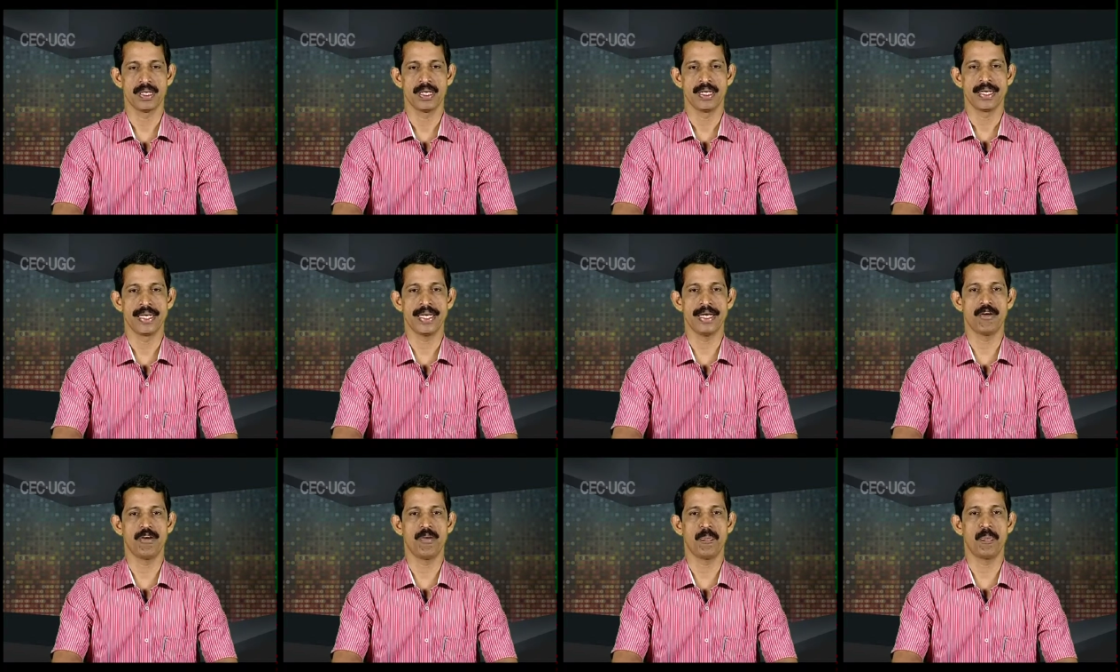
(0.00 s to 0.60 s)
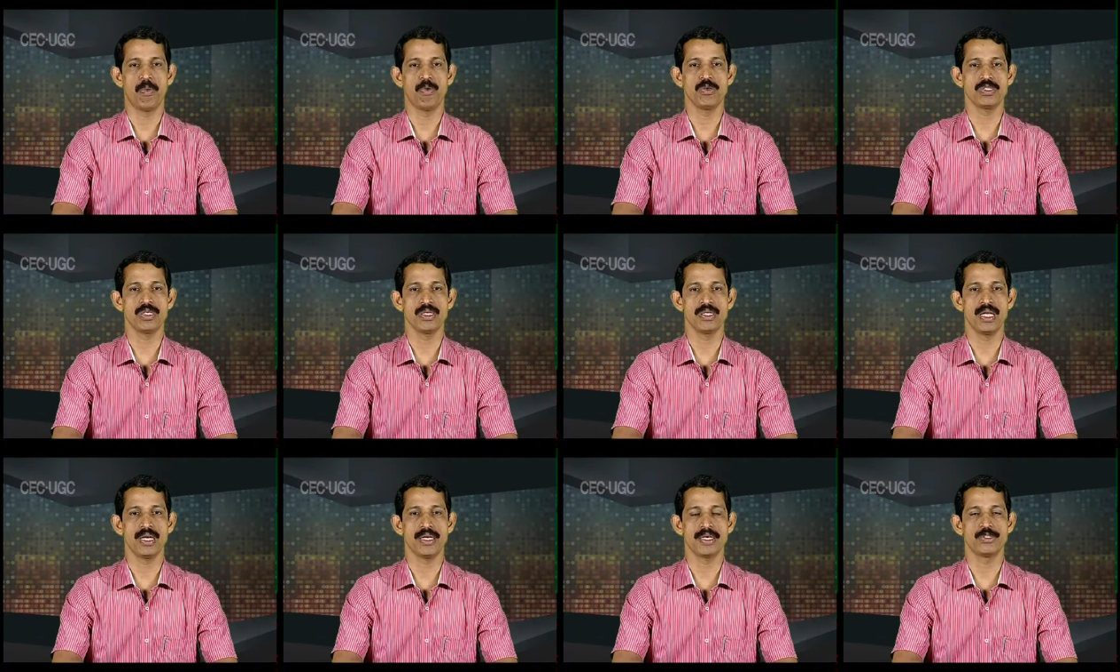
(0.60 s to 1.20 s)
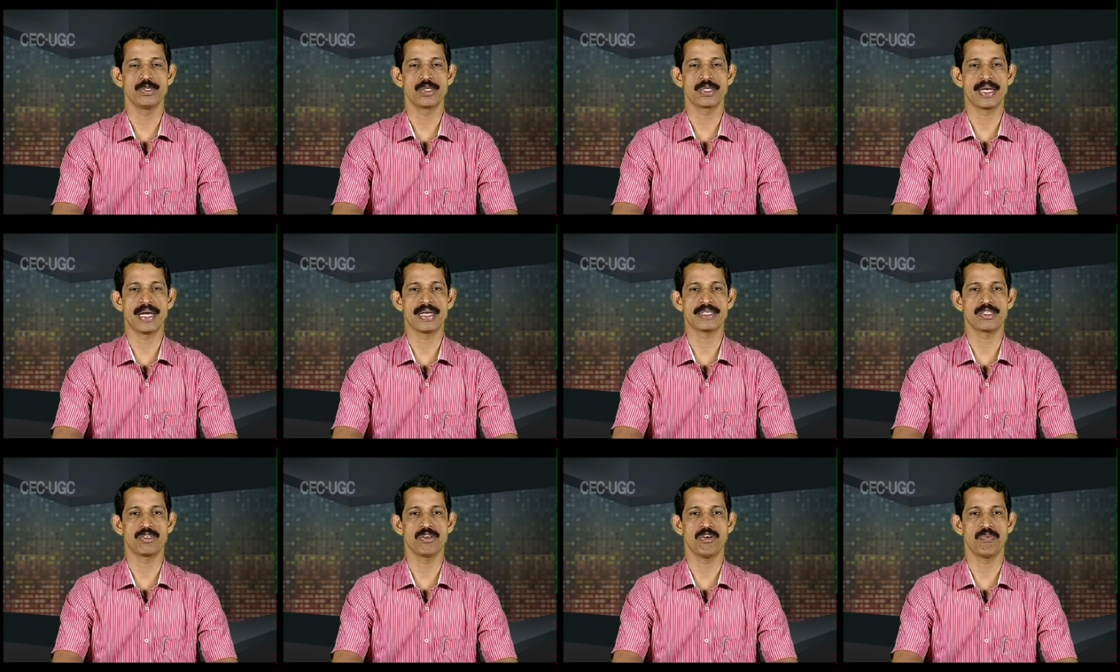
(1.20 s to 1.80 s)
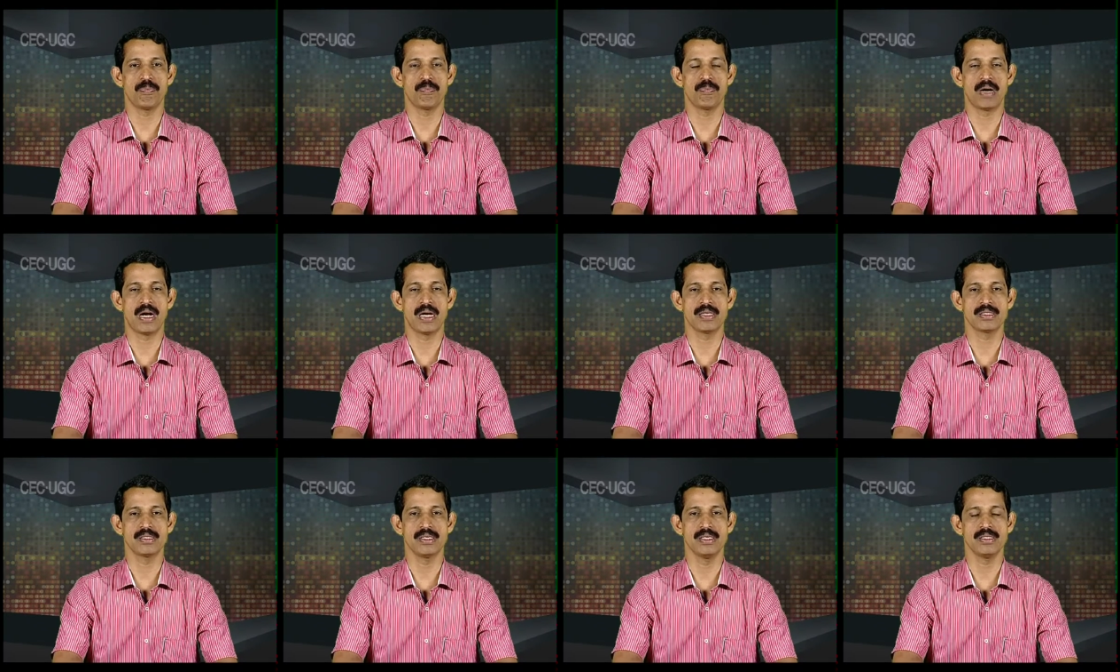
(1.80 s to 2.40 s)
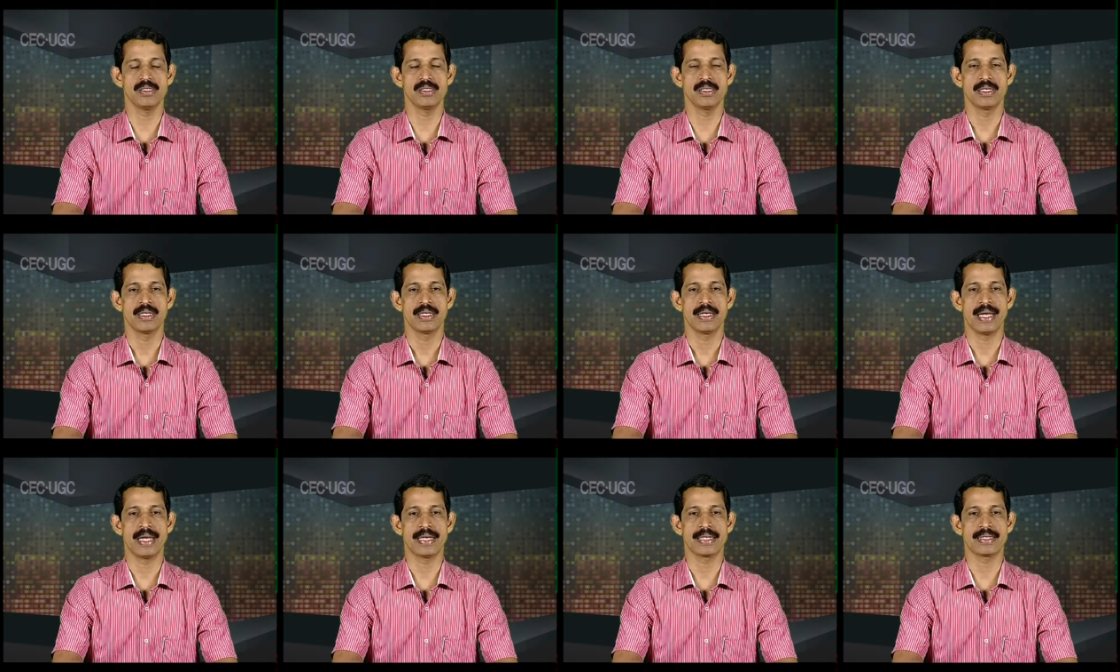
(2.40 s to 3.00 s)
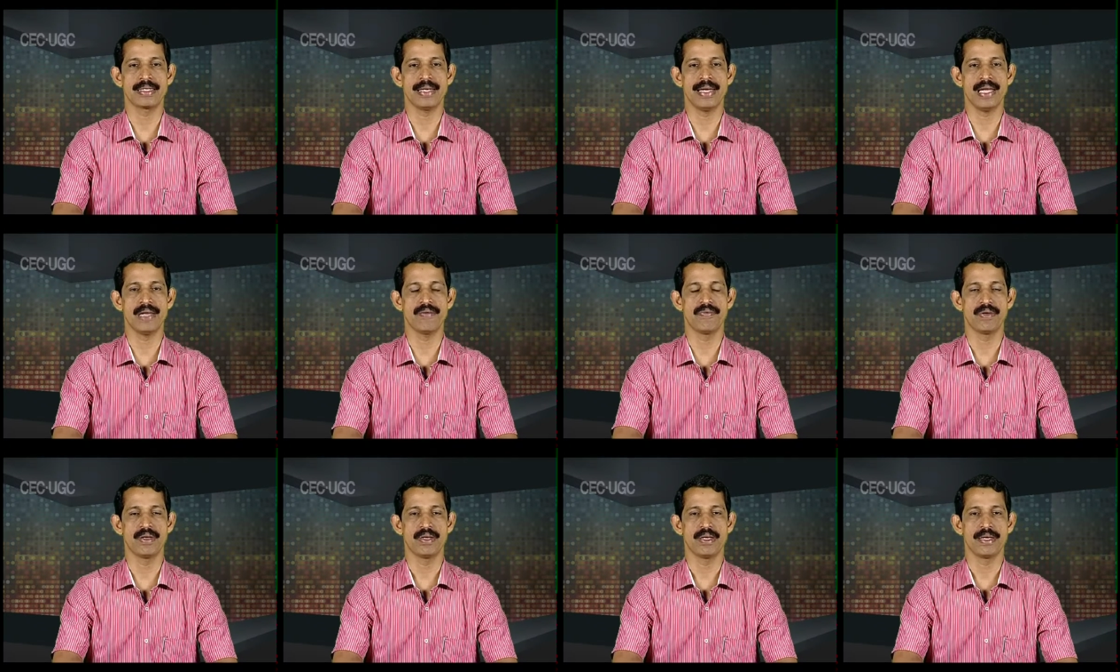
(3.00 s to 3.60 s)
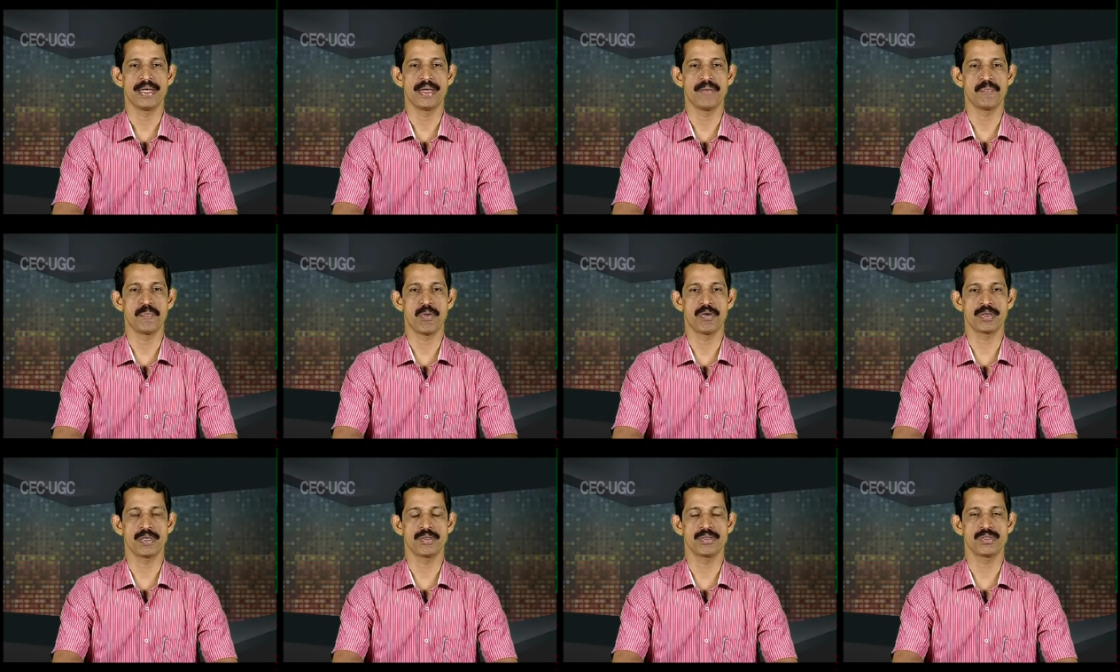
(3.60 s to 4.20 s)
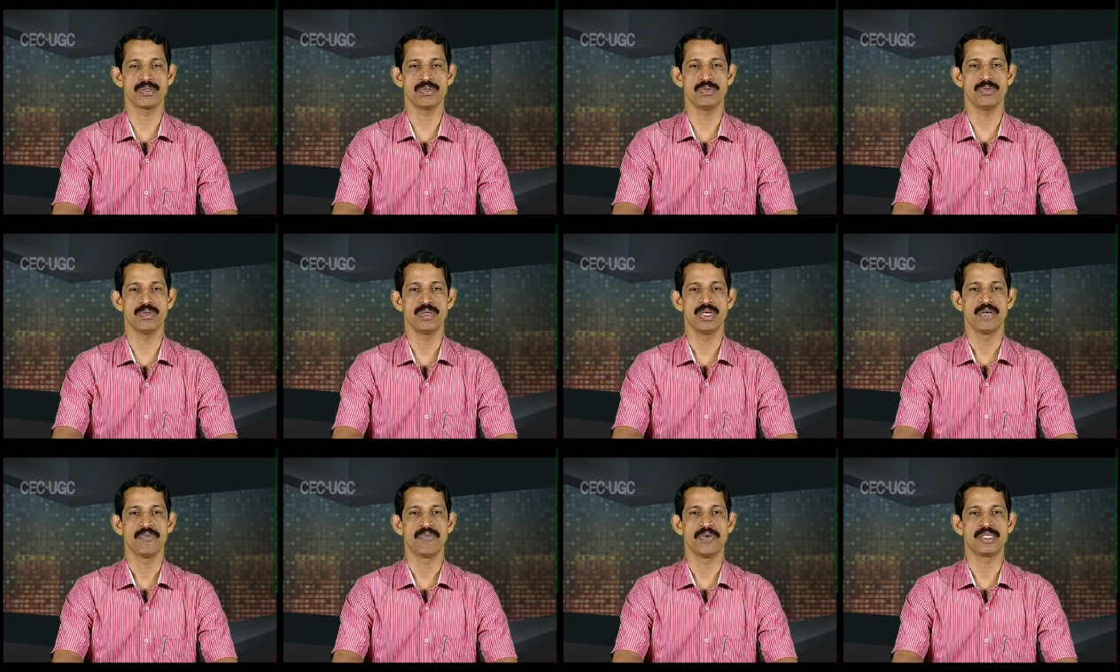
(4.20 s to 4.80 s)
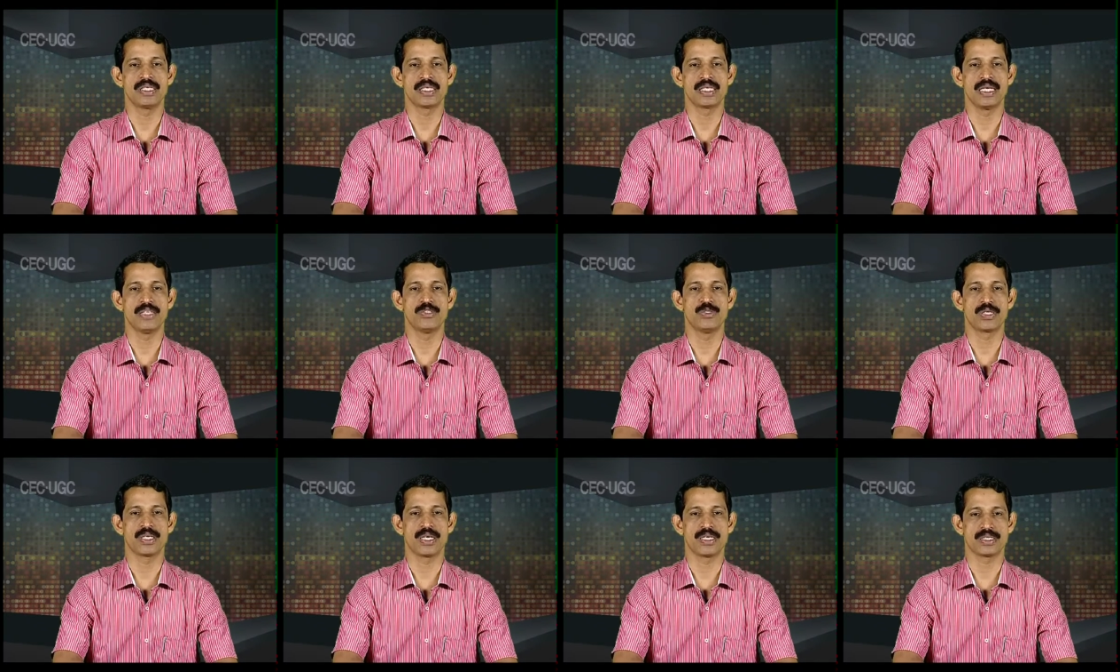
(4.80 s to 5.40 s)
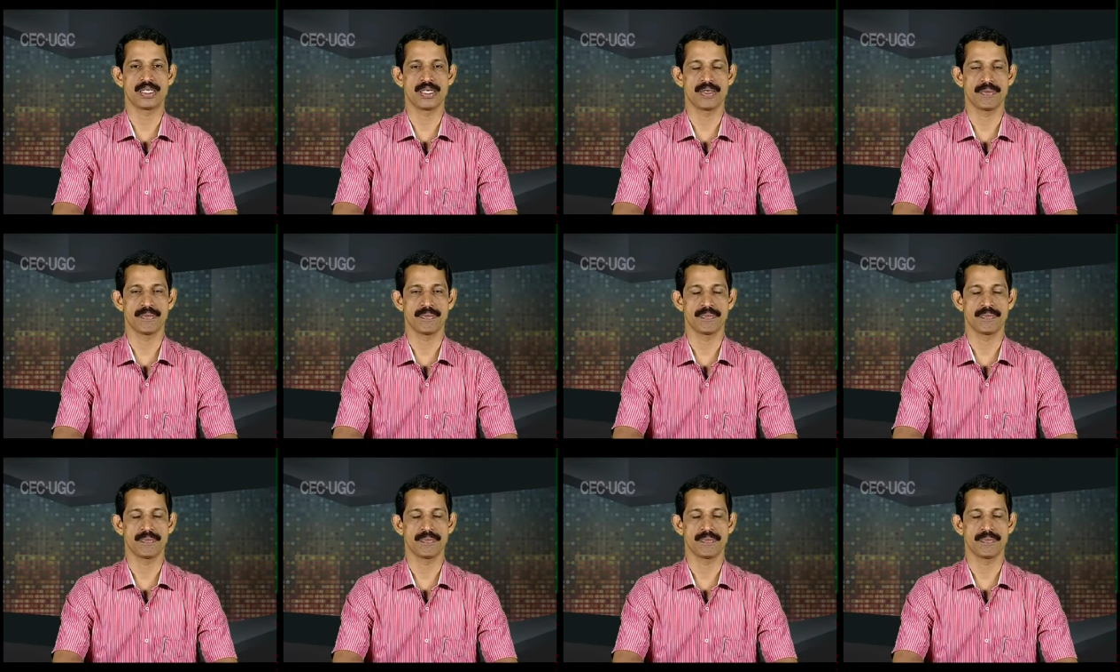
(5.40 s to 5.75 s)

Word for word: He opposed the education of masses and gave importance to physical education.